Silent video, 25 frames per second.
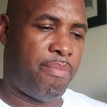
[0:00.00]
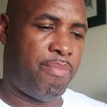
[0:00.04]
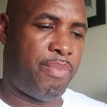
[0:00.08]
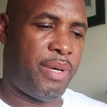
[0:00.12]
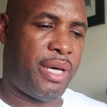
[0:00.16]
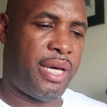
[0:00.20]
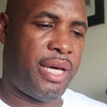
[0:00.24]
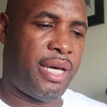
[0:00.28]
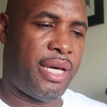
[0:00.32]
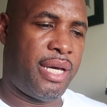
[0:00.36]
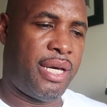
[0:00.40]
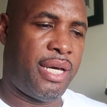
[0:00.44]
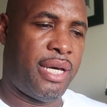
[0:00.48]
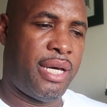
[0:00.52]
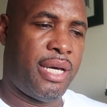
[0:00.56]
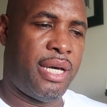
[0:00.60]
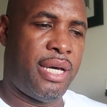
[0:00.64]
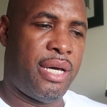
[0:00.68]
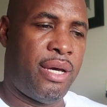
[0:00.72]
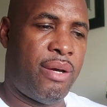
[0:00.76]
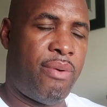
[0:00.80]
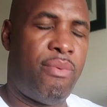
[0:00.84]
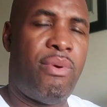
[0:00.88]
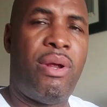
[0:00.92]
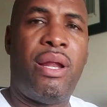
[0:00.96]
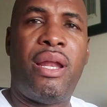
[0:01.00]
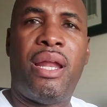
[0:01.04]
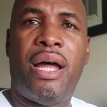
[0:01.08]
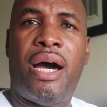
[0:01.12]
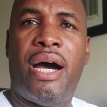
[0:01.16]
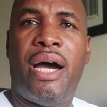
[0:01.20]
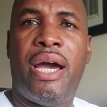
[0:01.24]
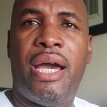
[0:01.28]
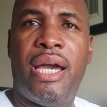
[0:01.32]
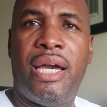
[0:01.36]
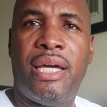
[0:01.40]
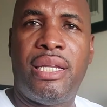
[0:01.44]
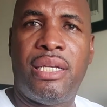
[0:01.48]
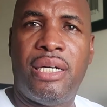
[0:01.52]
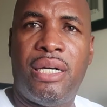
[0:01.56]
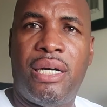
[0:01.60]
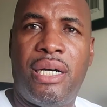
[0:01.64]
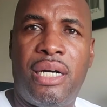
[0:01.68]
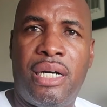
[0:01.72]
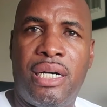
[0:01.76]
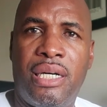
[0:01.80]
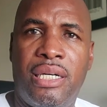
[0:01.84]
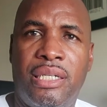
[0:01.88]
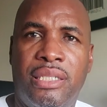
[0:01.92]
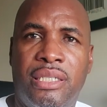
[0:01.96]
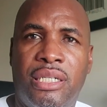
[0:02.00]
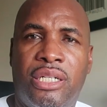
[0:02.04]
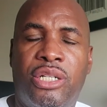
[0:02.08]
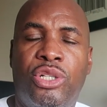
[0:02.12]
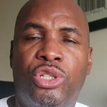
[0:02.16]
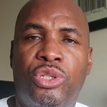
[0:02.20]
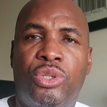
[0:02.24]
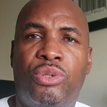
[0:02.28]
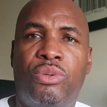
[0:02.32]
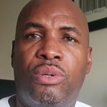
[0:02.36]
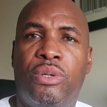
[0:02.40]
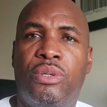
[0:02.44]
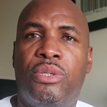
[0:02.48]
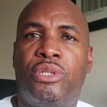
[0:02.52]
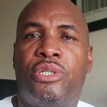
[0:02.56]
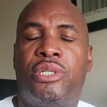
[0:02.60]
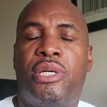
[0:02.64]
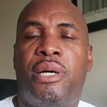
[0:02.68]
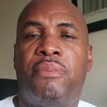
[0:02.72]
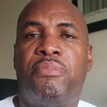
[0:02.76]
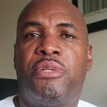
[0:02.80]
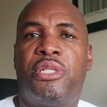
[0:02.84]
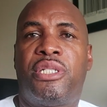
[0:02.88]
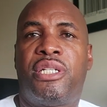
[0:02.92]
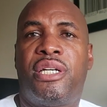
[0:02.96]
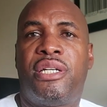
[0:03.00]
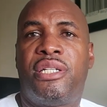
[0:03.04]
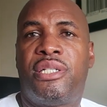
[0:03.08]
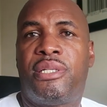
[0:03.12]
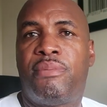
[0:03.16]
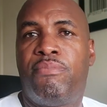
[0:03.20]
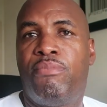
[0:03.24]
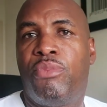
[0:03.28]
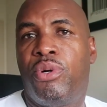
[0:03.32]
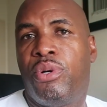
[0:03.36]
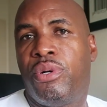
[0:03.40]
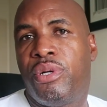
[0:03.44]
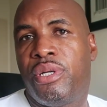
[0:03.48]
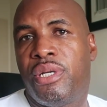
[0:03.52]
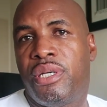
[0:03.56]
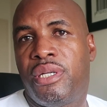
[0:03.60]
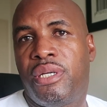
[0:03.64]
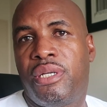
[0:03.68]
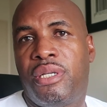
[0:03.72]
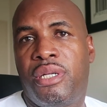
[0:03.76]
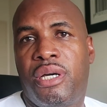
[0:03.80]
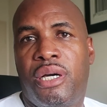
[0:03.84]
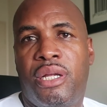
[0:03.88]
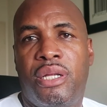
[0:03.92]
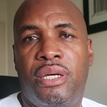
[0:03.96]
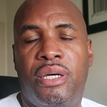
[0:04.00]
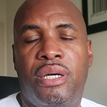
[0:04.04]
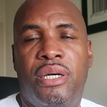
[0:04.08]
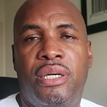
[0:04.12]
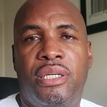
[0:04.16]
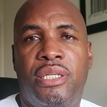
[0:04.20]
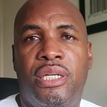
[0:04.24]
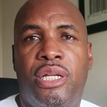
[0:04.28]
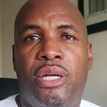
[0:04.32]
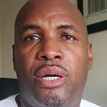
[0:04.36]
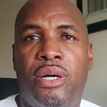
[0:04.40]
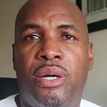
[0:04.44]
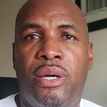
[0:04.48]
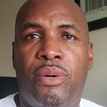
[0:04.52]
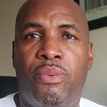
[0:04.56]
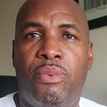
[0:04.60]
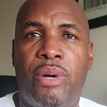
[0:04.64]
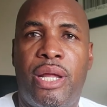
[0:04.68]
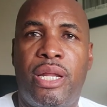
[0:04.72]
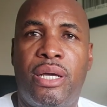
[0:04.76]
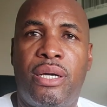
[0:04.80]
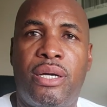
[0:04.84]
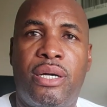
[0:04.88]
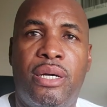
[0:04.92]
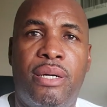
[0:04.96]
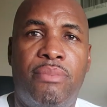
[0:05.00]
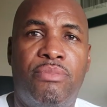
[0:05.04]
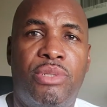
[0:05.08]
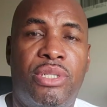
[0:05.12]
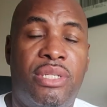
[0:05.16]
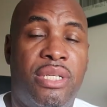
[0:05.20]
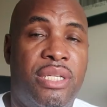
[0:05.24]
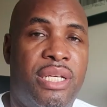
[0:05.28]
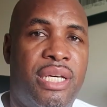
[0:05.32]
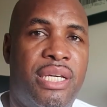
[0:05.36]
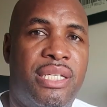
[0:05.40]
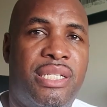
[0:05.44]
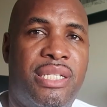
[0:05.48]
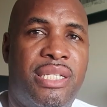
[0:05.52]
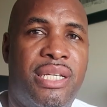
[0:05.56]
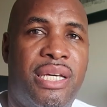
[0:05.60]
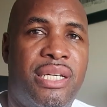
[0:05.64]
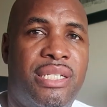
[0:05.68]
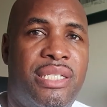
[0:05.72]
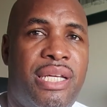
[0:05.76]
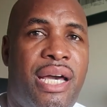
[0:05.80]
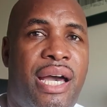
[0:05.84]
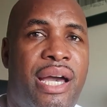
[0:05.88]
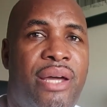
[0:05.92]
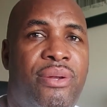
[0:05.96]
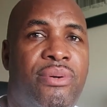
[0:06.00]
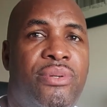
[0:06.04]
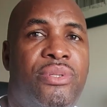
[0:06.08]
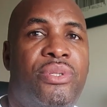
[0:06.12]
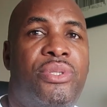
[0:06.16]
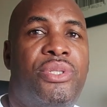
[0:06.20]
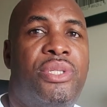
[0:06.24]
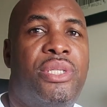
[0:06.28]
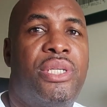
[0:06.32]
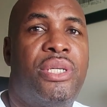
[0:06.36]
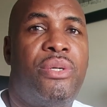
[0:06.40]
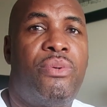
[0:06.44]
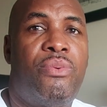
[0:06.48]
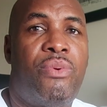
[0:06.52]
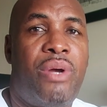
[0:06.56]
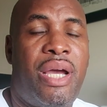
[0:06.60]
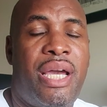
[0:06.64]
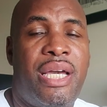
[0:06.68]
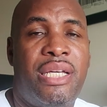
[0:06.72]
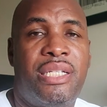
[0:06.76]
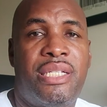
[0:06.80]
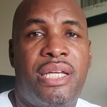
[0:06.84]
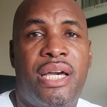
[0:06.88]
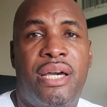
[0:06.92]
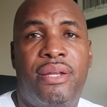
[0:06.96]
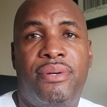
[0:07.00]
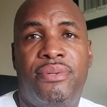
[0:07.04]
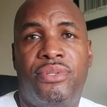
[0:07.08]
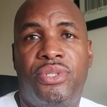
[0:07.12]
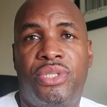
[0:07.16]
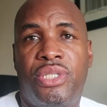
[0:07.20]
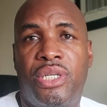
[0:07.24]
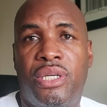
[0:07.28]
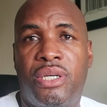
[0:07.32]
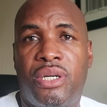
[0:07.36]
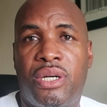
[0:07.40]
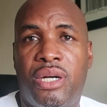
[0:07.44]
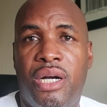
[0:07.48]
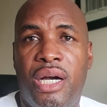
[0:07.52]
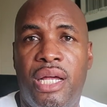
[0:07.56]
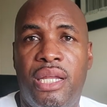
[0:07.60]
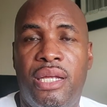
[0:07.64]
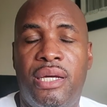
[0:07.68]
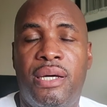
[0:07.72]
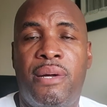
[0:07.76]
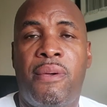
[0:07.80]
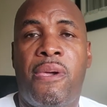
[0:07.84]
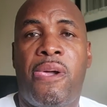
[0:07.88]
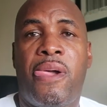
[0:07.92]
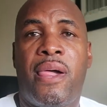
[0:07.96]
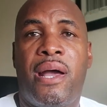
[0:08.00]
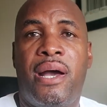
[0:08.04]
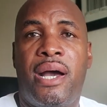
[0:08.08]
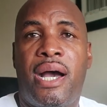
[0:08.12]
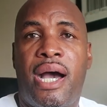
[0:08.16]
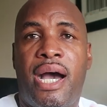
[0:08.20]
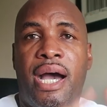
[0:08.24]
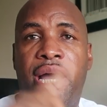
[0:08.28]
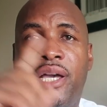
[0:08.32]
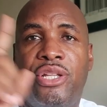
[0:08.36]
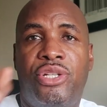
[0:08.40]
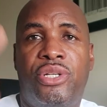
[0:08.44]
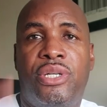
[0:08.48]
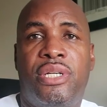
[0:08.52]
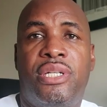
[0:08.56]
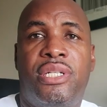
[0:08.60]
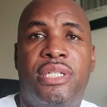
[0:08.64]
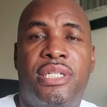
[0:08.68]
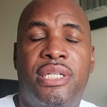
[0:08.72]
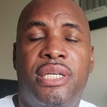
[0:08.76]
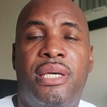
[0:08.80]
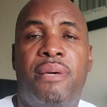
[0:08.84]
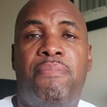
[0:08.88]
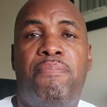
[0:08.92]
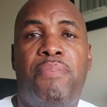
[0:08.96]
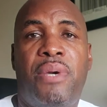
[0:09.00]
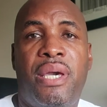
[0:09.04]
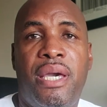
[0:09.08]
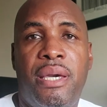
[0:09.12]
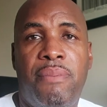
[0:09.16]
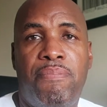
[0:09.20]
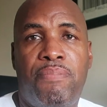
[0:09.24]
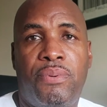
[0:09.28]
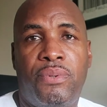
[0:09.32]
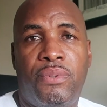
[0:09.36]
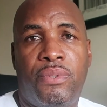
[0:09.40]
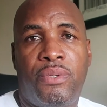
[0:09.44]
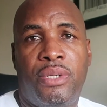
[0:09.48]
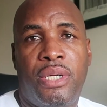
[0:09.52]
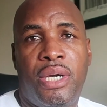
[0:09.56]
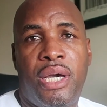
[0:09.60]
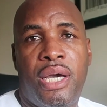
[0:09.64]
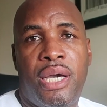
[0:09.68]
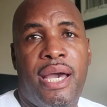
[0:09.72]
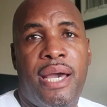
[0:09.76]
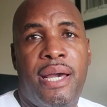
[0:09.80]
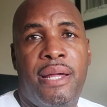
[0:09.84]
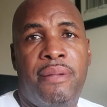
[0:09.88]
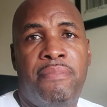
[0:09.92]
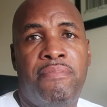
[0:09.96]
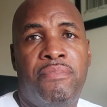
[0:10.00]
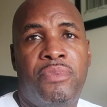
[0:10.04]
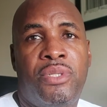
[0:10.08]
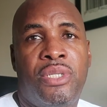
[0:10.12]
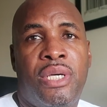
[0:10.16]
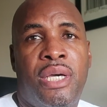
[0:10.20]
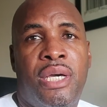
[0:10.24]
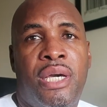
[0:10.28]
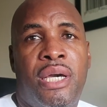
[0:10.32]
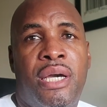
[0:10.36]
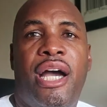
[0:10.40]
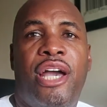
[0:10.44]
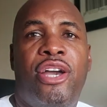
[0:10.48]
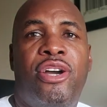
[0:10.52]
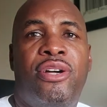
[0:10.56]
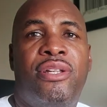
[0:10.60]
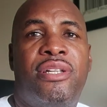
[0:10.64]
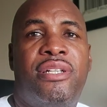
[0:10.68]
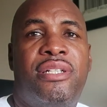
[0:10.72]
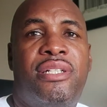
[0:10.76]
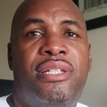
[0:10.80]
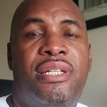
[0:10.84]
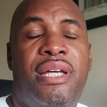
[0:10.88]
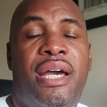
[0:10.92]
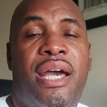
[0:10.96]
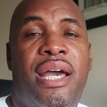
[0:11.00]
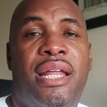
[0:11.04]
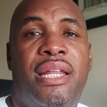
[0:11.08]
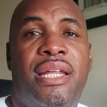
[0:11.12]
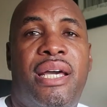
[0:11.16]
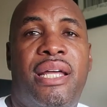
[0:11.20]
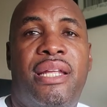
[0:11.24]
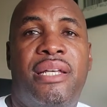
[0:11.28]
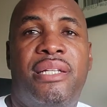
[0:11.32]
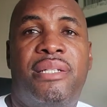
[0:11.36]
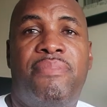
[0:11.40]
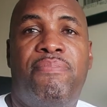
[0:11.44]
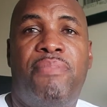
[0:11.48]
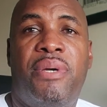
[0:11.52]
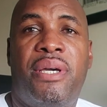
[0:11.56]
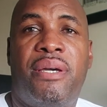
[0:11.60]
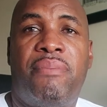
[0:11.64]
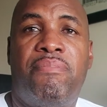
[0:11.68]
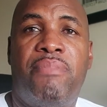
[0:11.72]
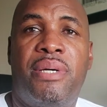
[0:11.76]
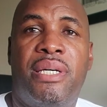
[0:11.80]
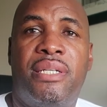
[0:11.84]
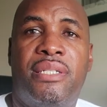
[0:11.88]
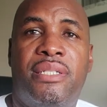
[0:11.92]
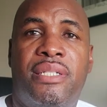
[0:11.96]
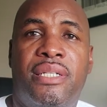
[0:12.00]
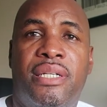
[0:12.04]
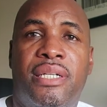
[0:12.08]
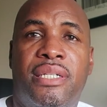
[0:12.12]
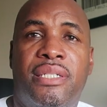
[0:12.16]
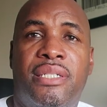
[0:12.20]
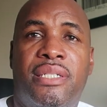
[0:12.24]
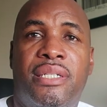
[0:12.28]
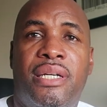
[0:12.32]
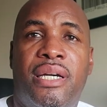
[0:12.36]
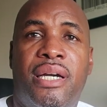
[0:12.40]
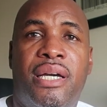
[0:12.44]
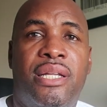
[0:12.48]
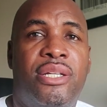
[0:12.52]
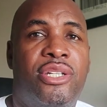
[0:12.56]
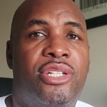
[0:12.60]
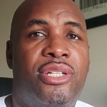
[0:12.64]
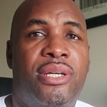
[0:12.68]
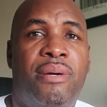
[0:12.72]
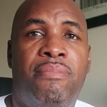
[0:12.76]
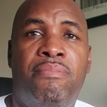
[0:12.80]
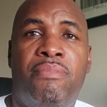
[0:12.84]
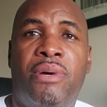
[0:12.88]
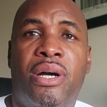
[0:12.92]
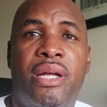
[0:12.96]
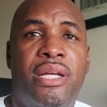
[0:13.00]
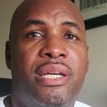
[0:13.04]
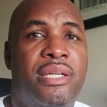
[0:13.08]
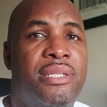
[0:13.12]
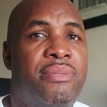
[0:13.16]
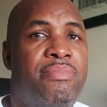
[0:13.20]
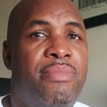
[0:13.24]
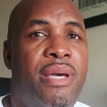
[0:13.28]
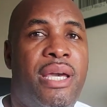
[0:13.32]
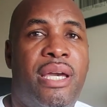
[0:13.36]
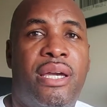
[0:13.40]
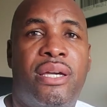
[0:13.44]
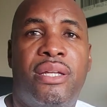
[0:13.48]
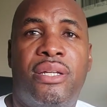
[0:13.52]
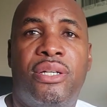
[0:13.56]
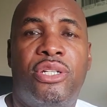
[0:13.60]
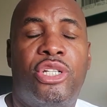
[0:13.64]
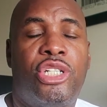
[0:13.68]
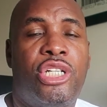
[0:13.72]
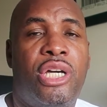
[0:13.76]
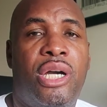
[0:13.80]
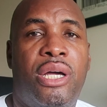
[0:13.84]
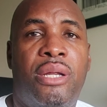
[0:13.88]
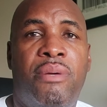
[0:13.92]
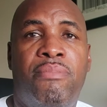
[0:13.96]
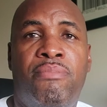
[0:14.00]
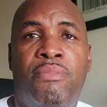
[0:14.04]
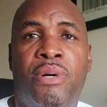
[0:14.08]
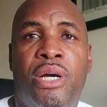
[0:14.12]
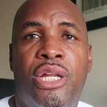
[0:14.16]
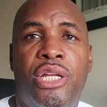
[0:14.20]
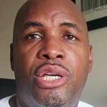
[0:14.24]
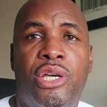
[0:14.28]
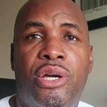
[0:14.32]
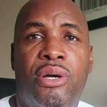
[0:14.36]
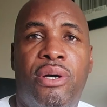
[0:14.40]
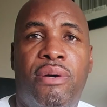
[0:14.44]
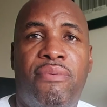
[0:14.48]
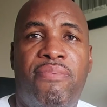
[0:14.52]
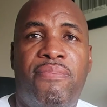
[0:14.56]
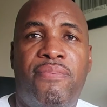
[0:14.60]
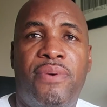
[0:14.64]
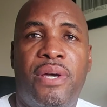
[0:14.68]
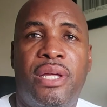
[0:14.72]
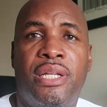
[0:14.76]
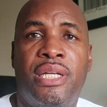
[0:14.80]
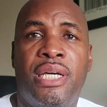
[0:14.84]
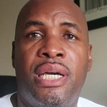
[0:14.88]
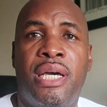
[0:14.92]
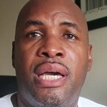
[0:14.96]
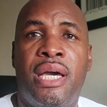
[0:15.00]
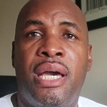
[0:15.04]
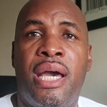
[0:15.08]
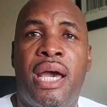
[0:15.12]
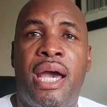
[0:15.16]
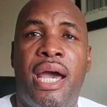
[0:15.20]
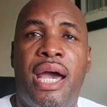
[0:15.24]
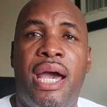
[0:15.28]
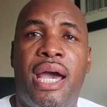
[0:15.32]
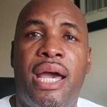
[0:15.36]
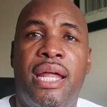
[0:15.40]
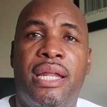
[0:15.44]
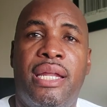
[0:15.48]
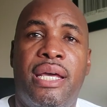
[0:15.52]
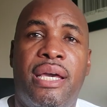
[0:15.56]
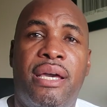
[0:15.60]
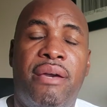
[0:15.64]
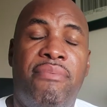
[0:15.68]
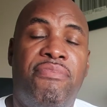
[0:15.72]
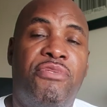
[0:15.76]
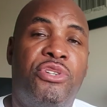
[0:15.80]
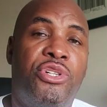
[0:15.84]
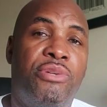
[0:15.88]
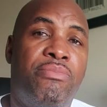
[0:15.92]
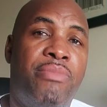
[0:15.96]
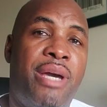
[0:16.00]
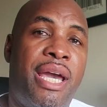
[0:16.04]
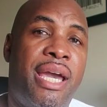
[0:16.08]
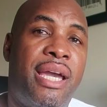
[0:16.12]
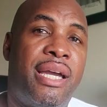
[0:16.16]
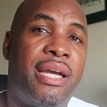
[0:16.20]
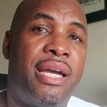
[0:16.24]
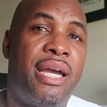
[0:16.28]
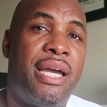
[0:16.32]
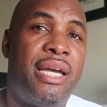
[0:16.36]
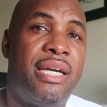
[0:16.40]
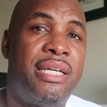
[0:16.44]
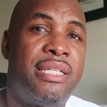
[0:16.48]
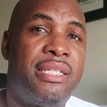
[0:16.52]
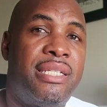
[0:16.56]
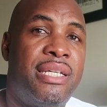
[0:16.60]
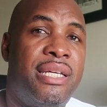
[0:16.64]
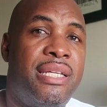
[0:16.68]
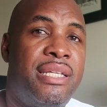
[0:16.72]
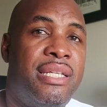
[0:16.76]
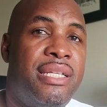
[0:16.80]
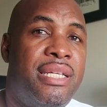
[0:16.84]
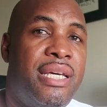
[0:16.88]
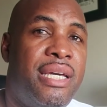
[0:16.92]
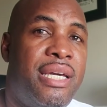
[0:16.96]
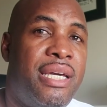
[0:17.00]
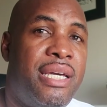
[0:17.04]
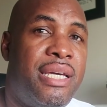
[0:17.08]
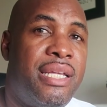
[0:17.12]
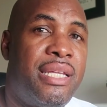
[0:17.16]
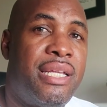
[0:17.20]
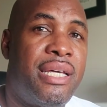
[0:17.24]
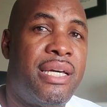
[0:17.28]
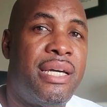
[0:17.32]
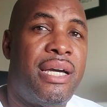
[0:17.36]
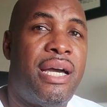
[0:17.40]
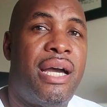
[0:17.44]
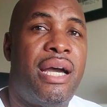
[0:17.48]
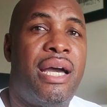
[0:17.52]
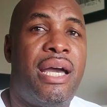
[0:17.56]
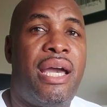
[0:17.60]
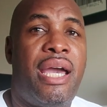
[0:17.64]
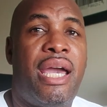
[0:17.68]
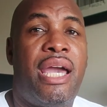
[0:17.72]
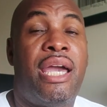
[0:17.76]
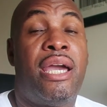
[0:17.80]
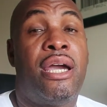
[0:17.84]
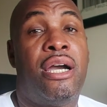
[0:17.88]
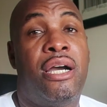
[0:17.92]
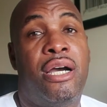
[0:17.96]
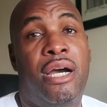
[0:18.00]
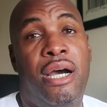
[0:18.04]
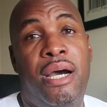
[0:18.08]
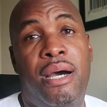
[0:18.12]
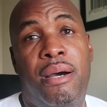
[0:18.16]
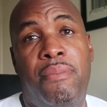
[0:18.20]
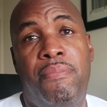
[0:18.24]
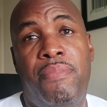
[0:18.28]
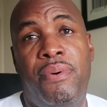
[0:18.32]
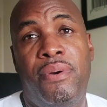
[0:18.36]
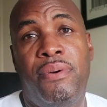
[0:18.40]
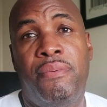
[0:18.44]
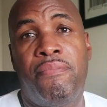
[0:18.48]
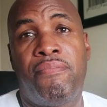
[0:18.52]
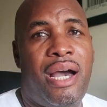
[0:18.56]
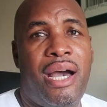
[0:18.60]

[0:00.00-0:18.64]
be relying on controlled substance more than another. When it comes to these things, I don't see race, I don't see color, I just see people. And I understand that it's big business and somebody is making a ton of money off it. And if Jamaica is indeed a hub,